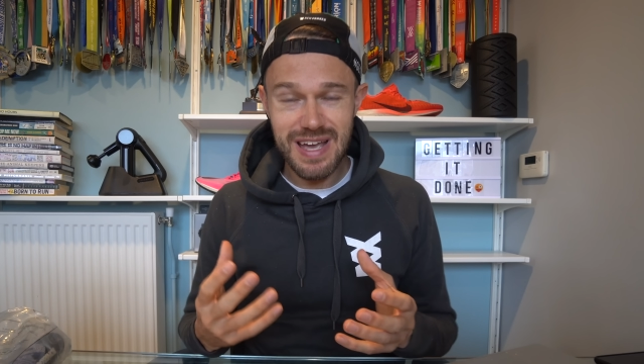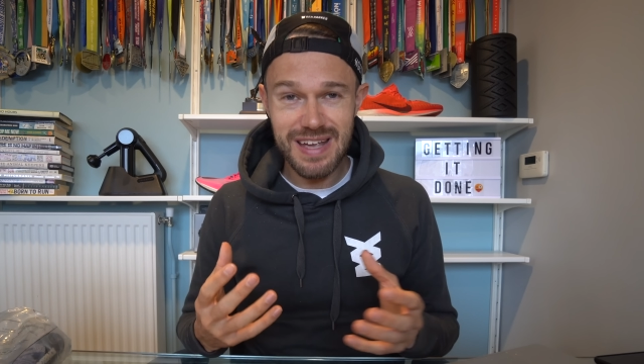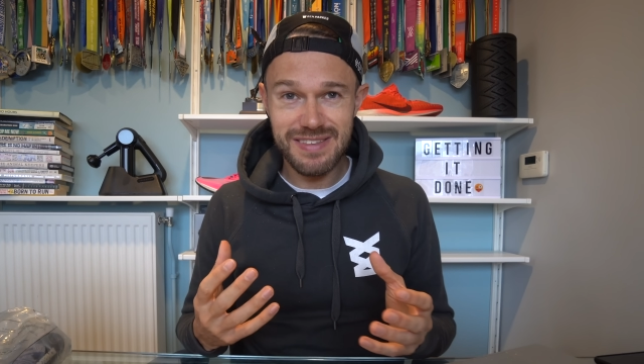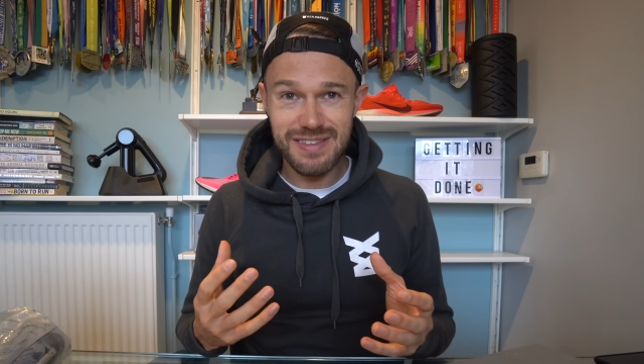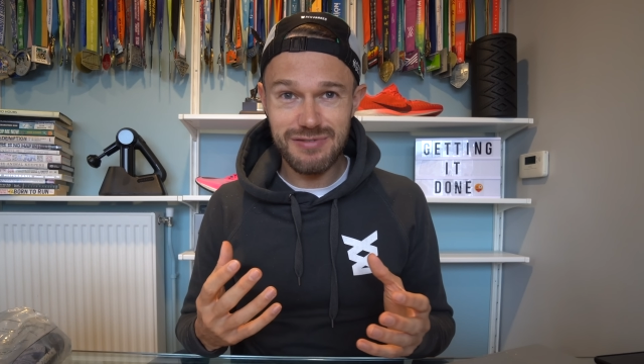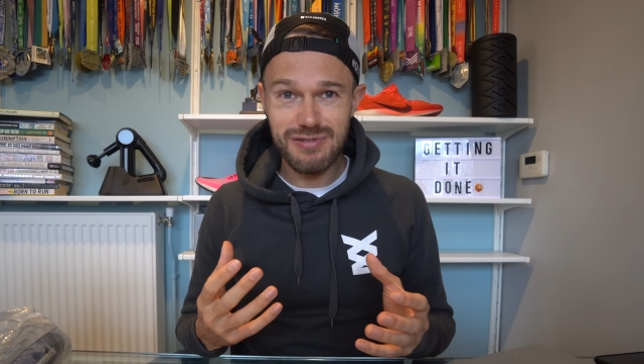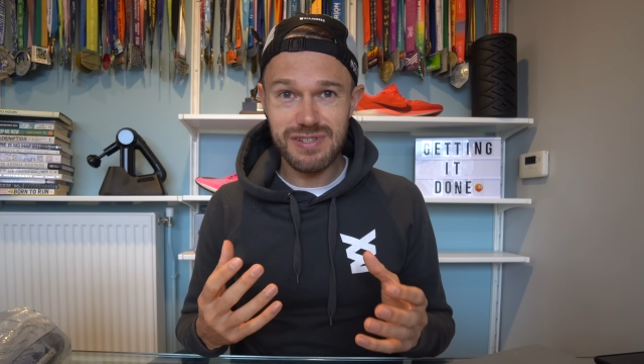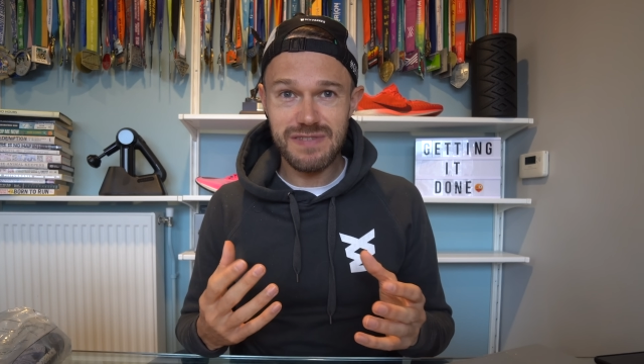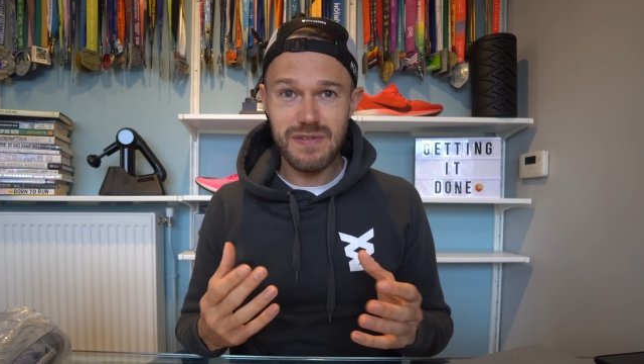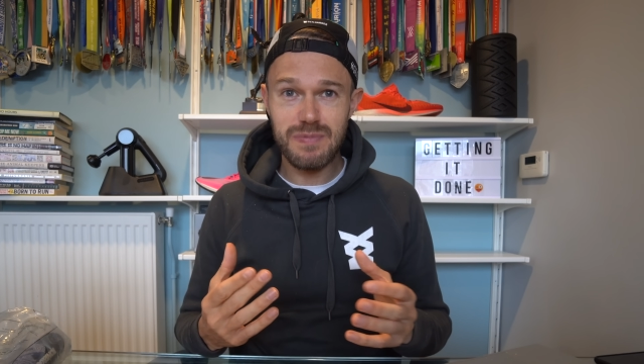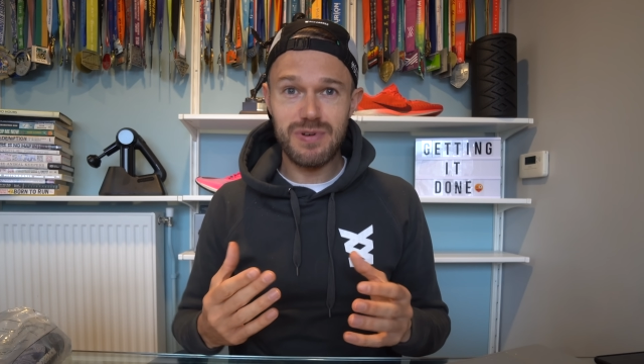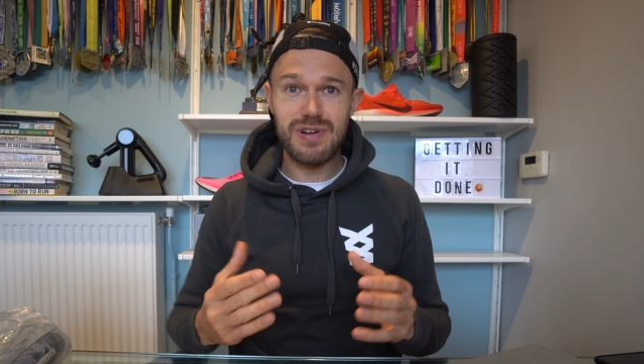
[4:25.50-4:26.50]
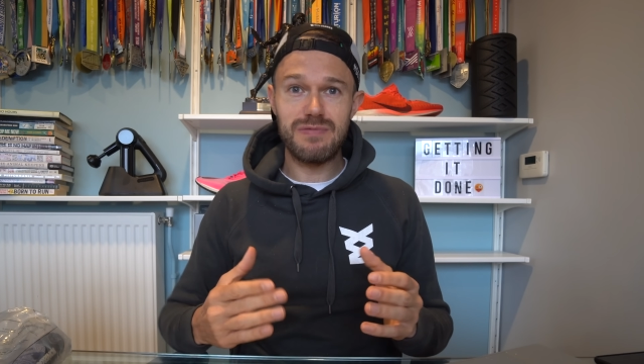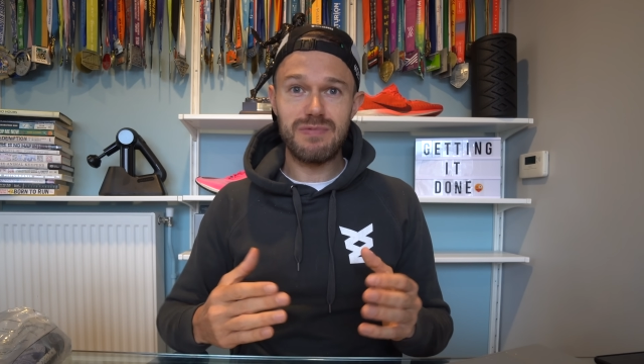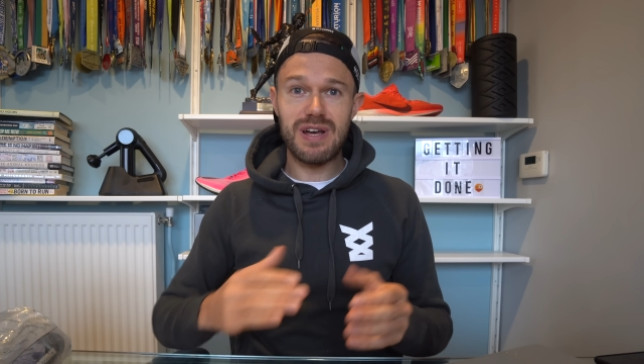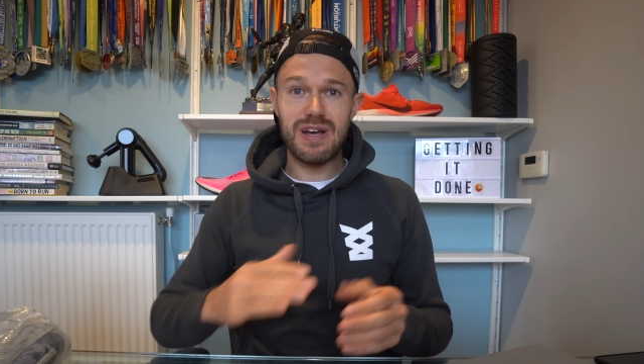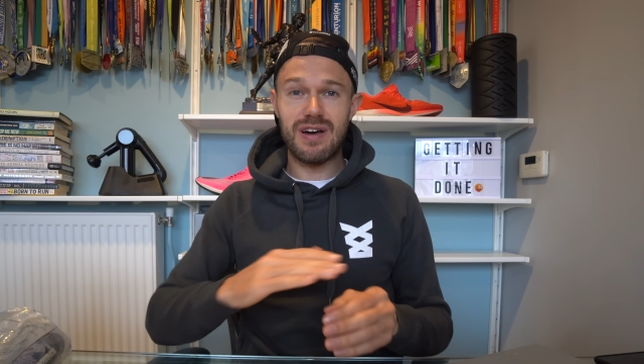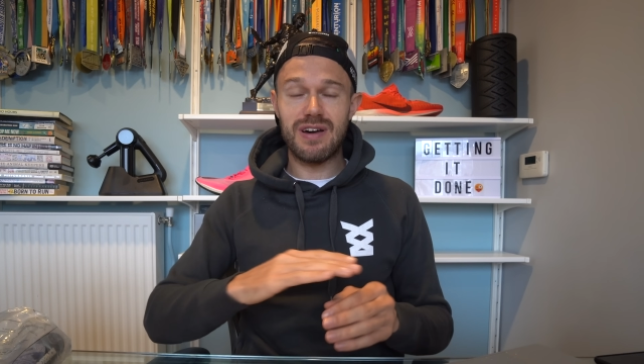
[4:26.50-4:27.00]
at is this crossover point
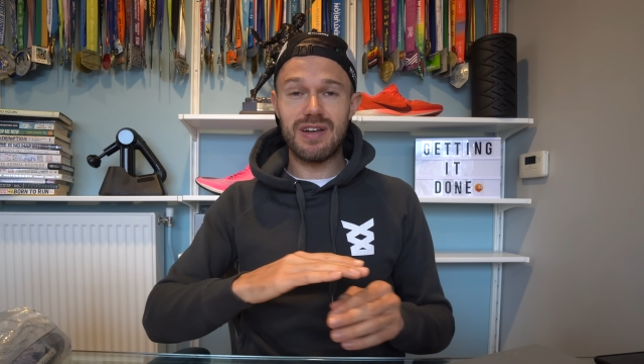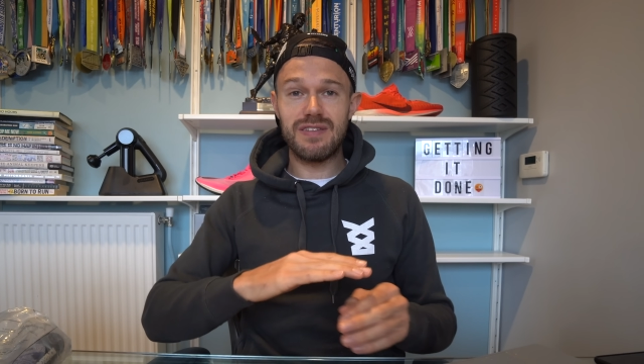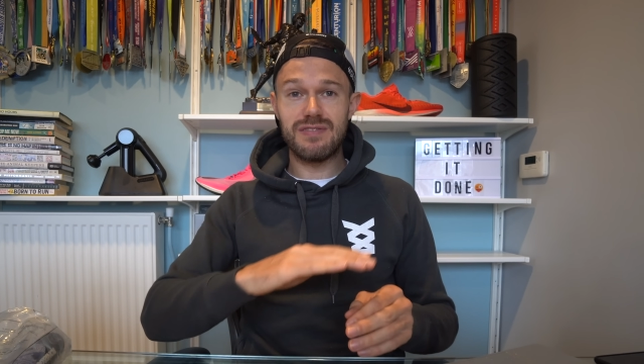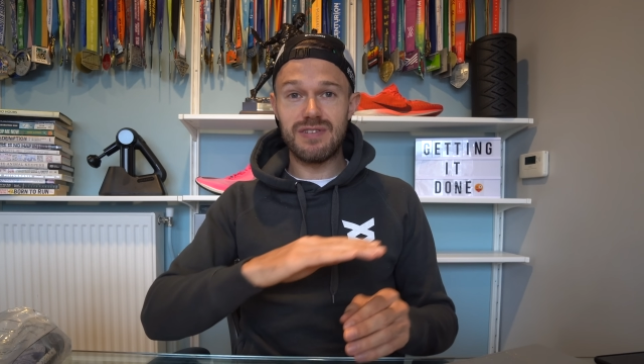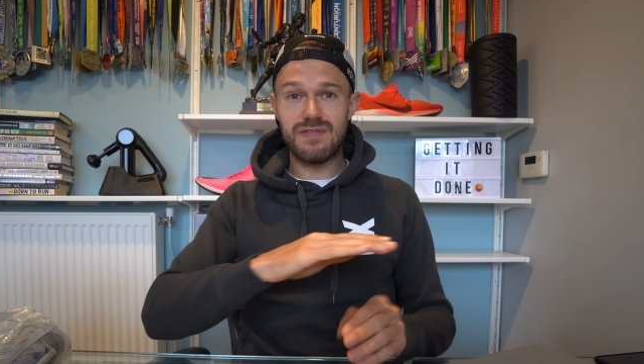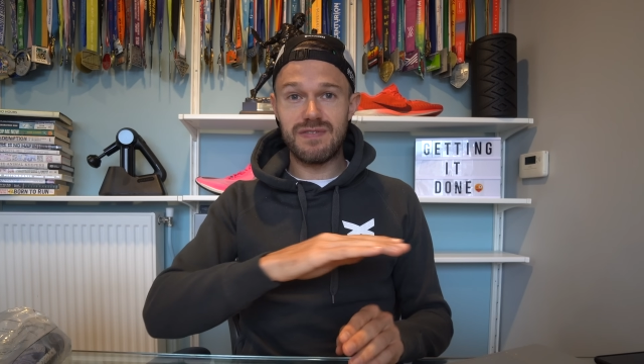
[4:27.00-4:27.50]
where I sort of